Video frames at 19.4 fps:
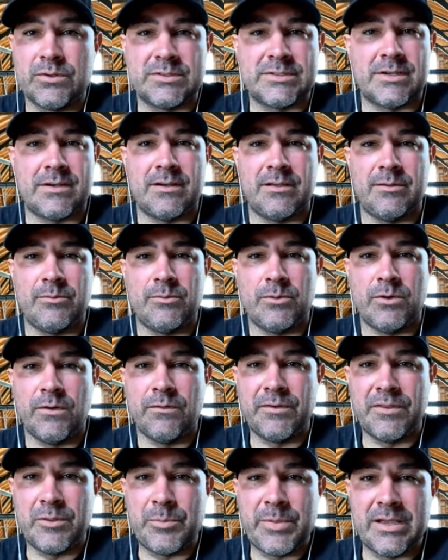time
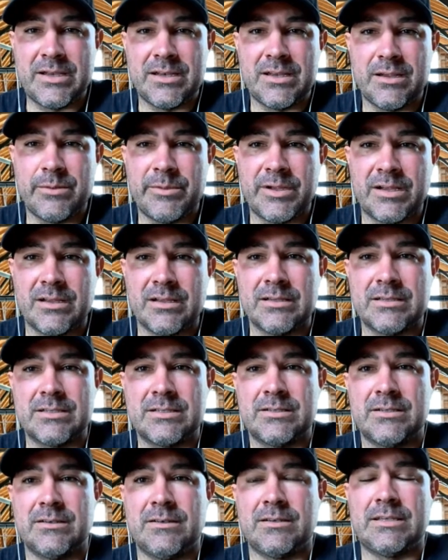over the pandemic,
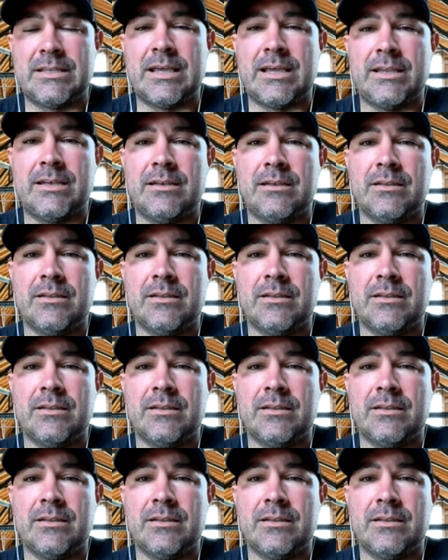that